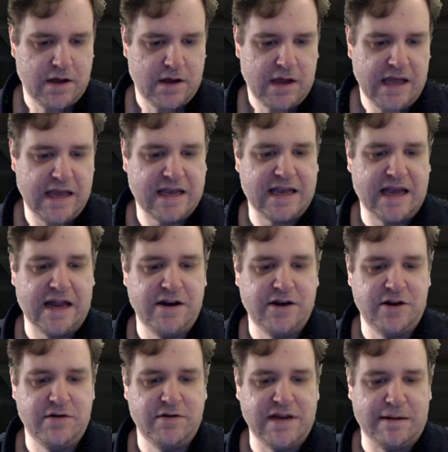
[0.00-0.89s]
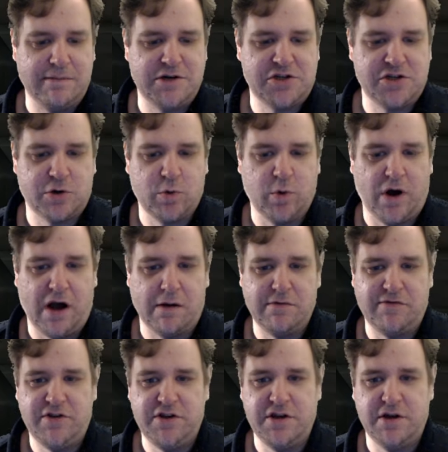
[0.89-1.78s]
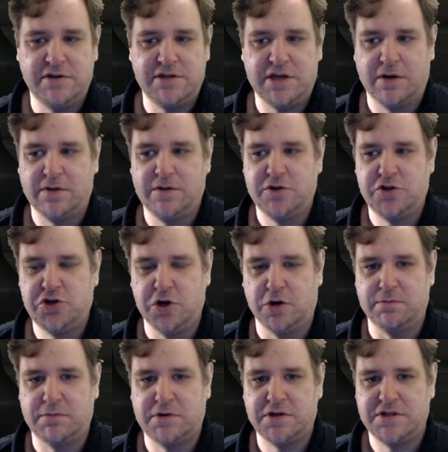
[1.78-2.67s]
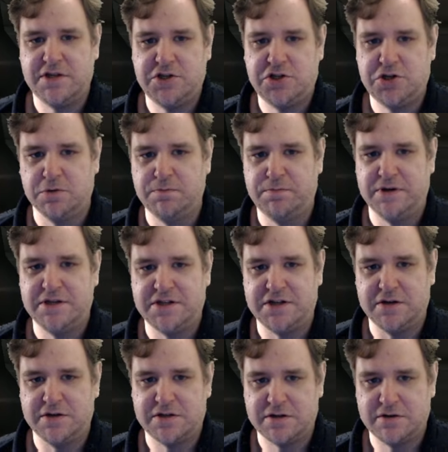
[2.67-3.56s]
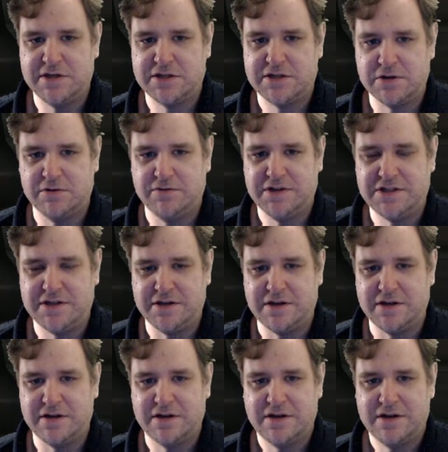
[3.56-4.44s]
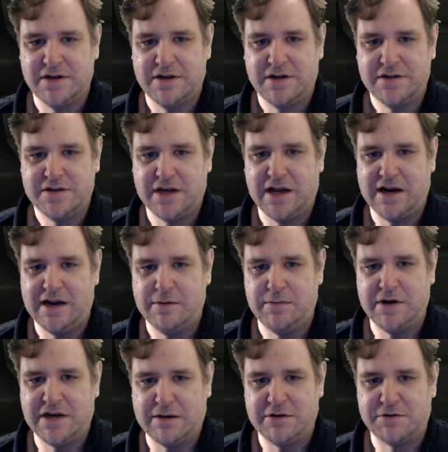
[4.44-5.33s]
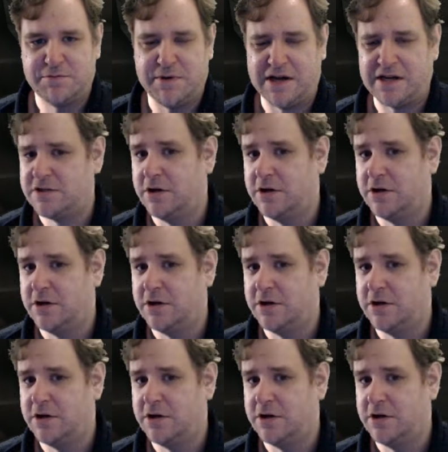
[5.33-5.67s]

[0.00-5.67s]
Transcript: It can do damage to Guarm if you use it on the jump because he's jumping to you, so he's sort of hitting you. So you get a little bit of damage back.